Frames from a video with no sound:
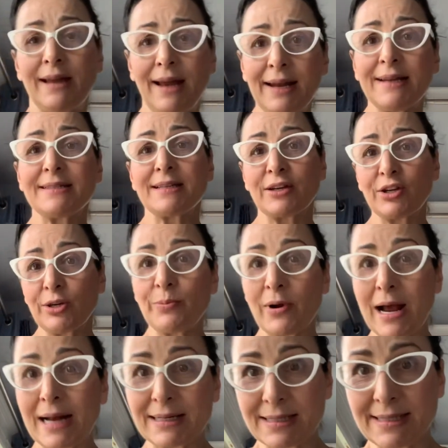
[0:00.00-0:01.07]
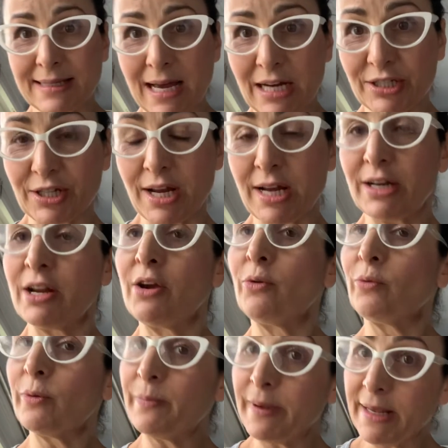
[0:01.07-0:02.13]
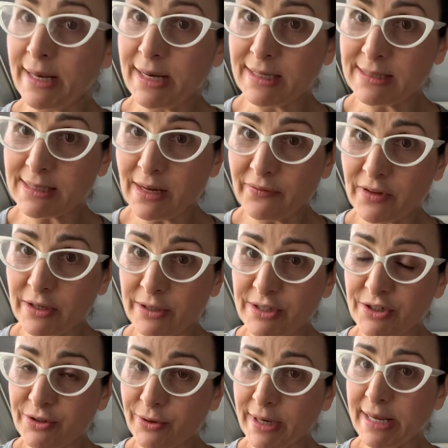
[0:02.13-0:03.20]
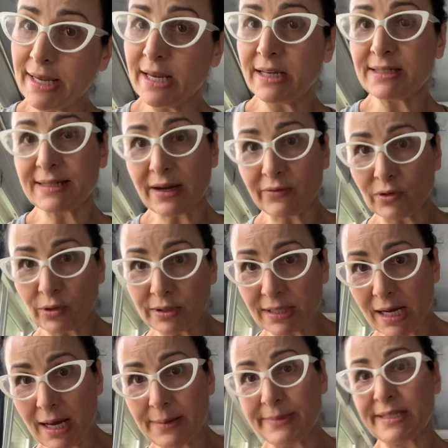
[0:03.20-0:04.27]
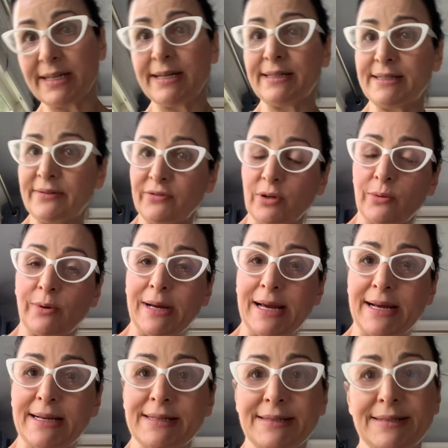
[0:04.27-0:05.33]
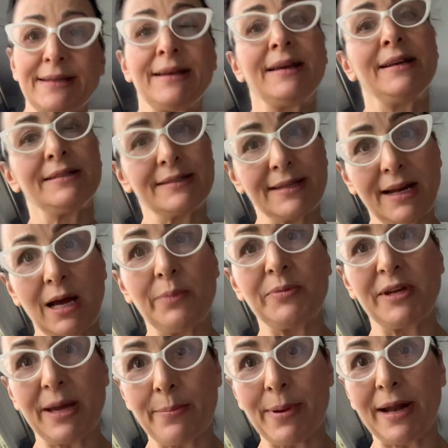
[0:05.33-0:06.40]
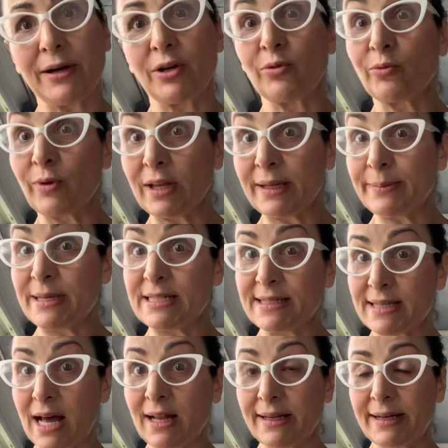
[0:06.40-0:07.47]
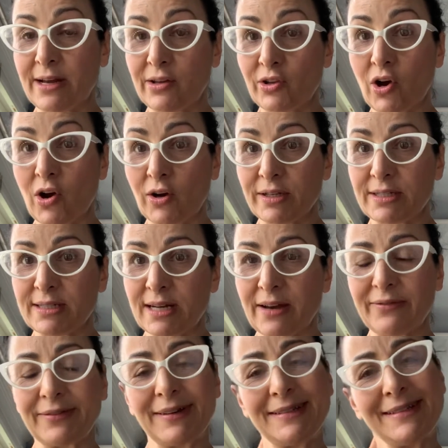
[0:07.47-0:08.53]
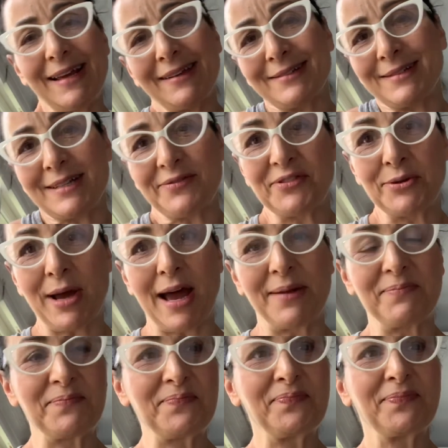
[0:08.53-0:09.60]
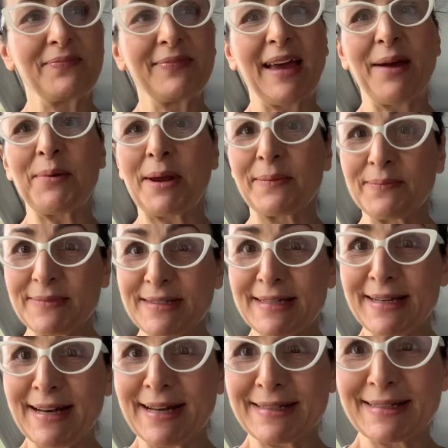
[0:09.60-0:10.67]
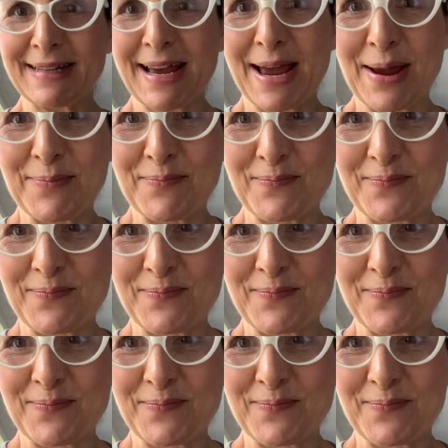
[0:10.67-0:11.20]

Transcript: is a good practice session. Repeating stuff that is tricky several times and in different ways, it's going to help you get better and really be solid on the hard stuff, because the other stuff you got. Anyway, see you next time.